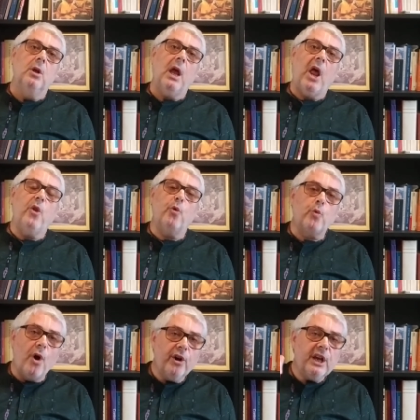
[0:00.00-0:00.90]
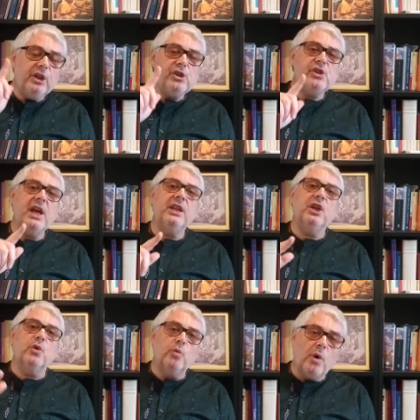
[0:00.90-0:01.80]
and the wrong
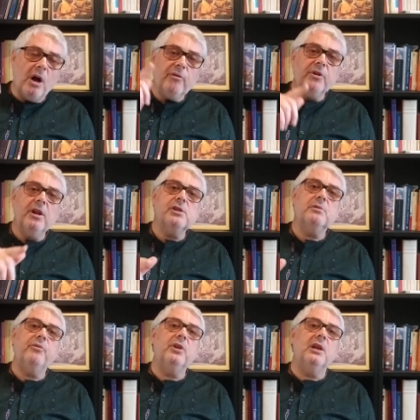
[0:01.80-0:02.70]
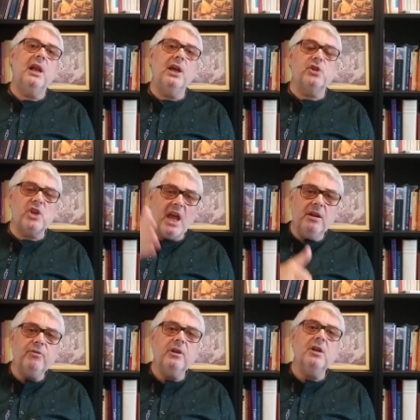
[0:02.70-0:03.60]
understanding, wrong philosophy, like Jain
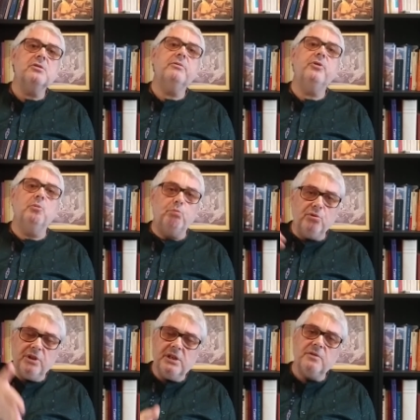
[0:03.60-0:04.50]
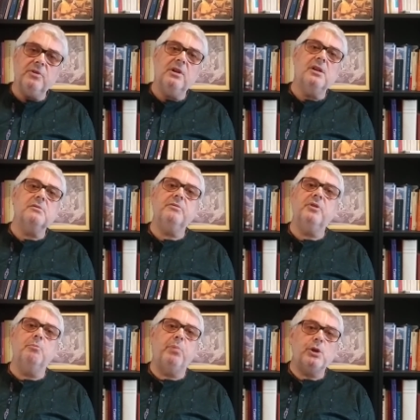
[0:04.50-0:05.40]
philosophy, Buddhist
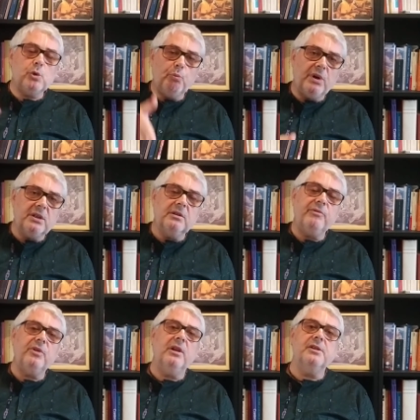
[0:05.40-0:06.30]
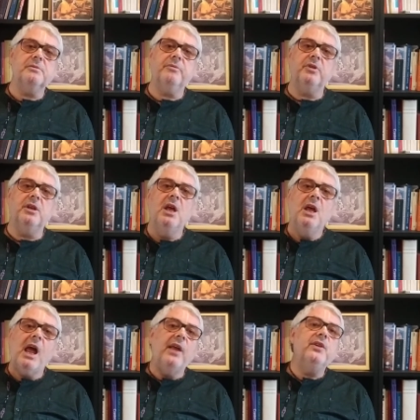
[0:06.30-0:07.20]
philosophy, Pashupata philosophy,
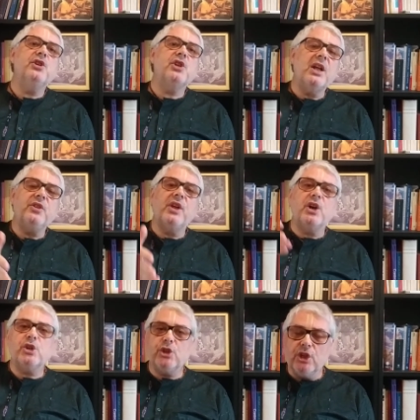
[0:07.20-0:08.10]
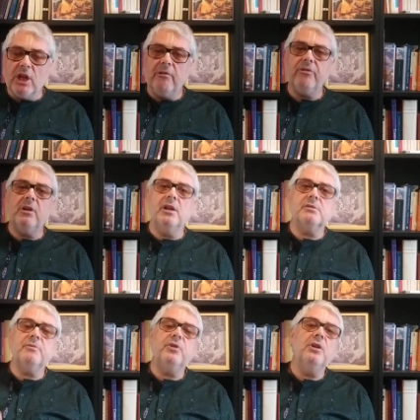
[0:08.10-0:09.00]
and the Shat Darshana
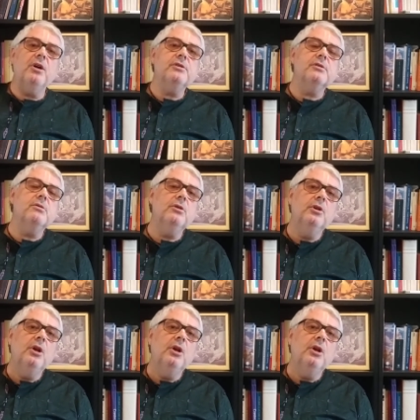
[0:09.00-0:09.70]
philosophy also.